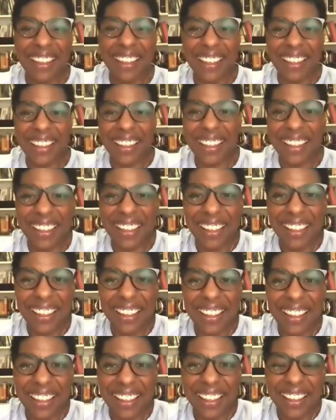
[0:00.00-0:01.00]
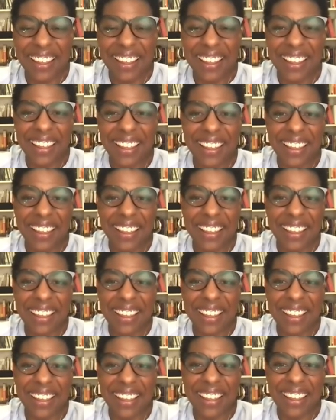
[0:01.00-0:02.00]

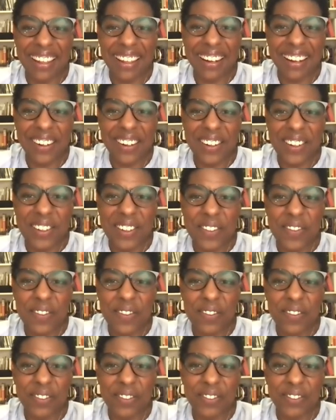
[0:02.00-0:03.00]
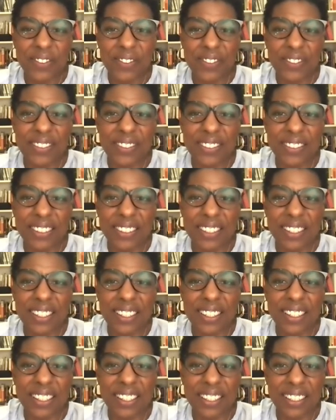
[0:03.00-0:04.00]

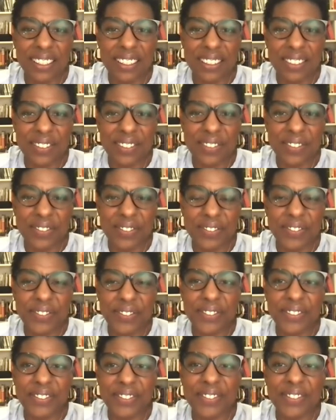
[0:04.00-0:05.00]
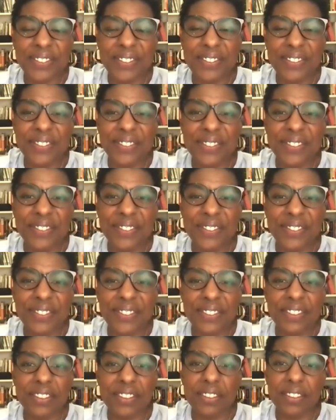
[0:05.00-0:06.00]

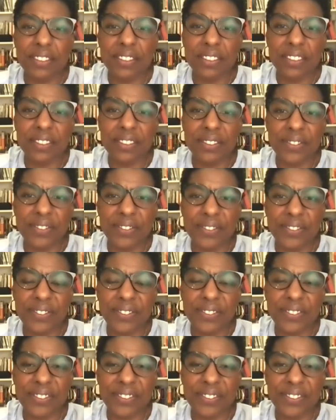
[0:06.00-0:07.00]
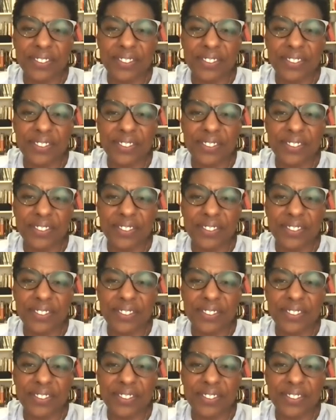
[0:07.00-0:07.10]
[no speech]